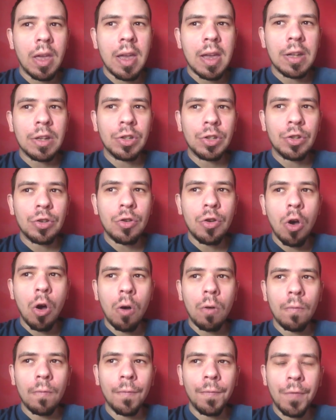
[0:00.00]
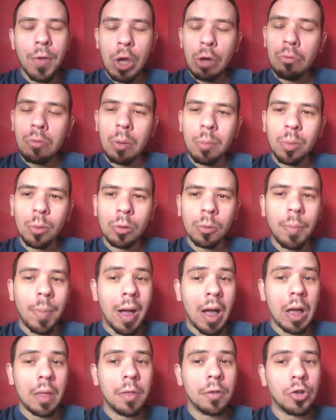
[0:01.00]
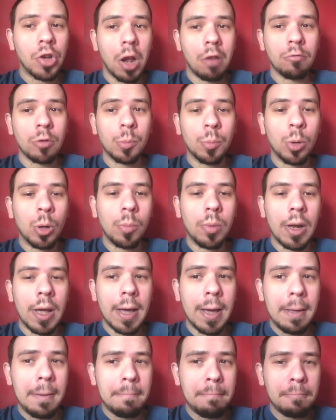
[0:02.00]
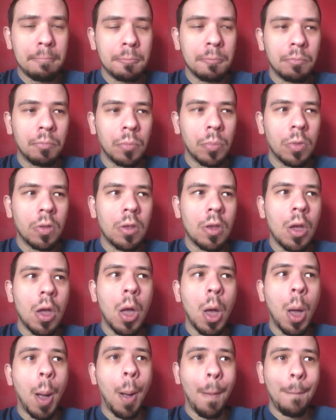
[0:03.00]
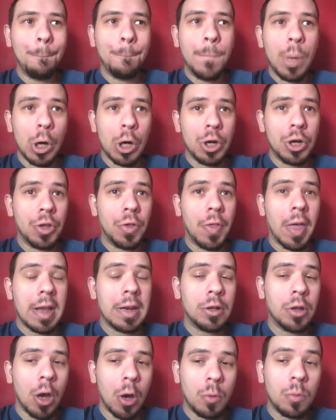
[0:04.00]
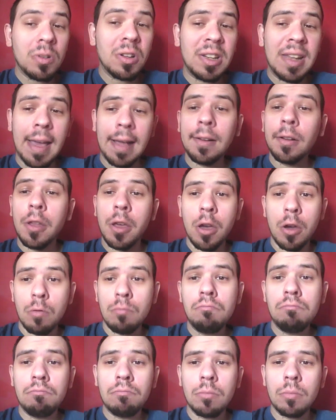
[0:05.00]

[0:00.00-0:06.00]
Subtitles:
it's not viewable by the general public, but they don't tell you.